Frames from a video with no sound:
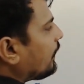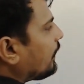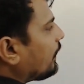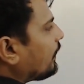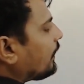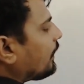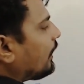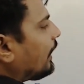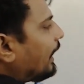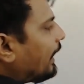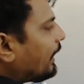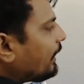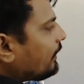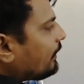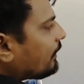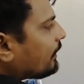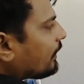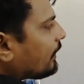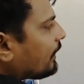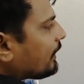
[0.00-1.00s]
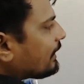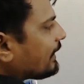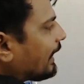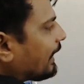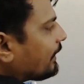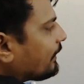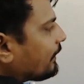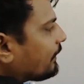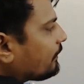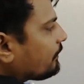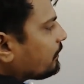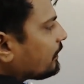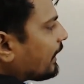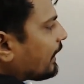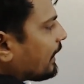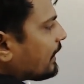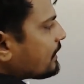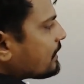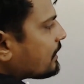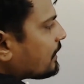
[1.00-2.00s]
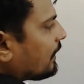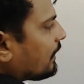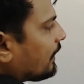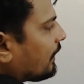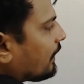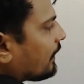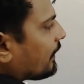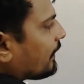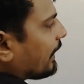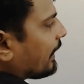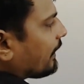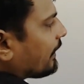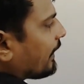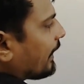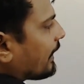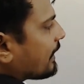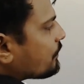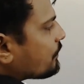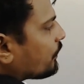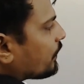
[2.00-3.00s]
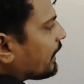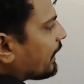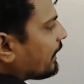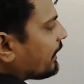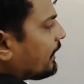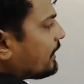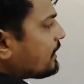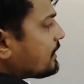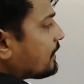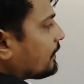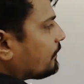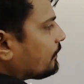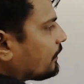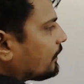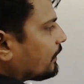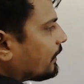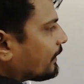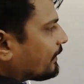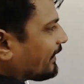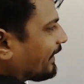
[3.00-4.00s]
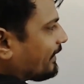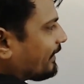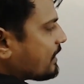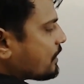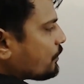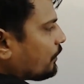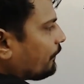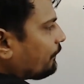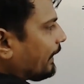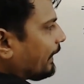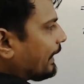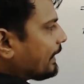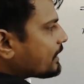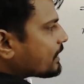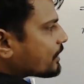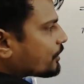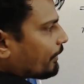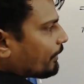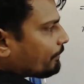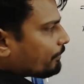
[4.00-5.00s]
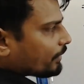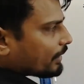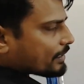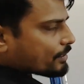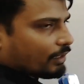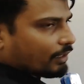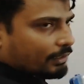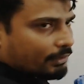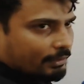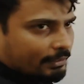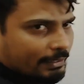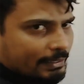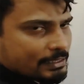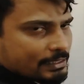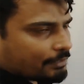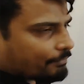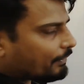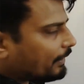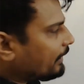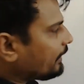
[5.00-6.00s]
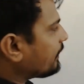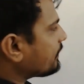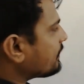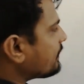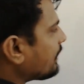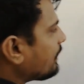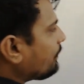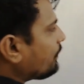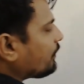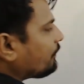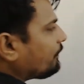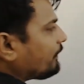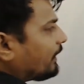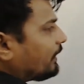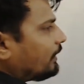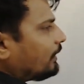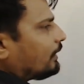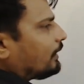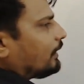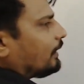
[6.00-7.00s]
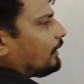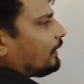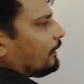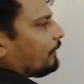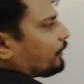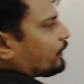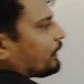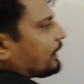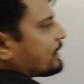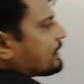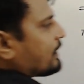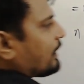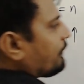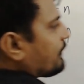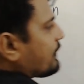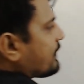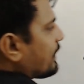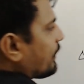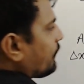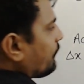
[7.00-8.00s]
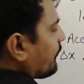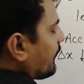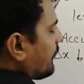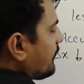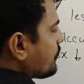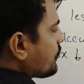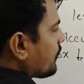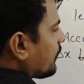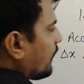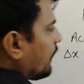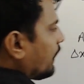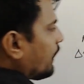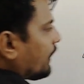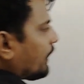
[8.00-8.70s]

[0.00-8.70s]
And in that case, delta x would decrease. The thickness of each strip is going to decrease if I increase the number of n for this given set of range. Of